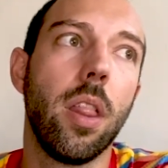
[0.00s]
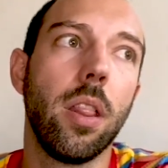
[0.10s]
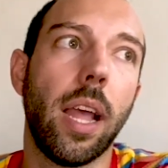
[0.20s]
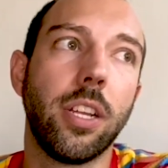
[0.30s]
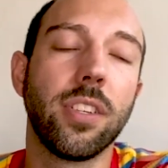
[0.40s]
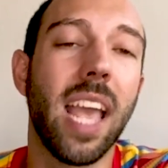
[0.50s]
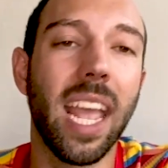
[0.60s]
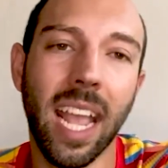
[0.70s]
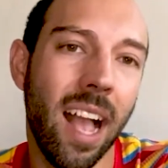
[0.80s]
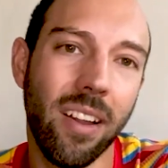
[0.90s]
like just
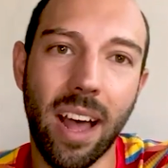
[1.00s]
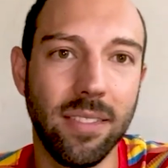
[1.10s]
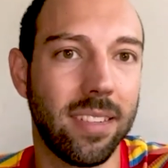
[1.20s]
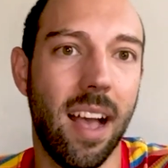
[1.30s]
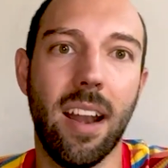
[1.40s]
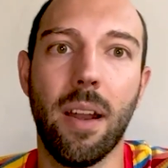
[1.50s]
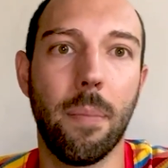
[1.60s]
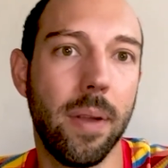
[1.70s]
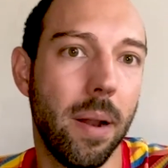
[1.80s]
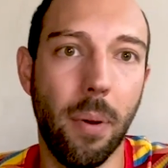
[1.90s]
hanging out outside on a,
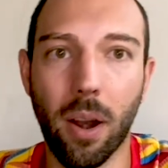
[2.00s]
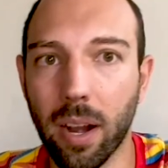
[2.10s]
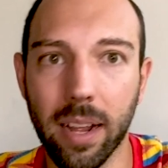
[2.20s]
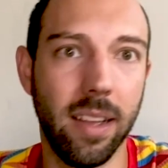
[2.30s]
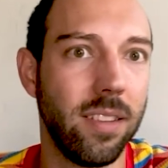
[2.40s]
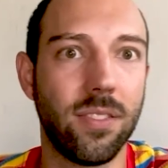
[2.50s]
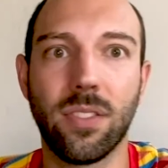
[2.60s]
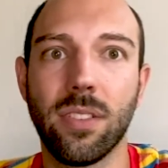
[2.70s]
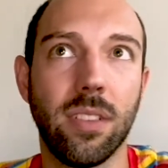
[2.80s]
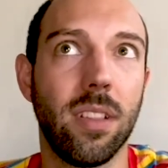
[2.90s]
in a park is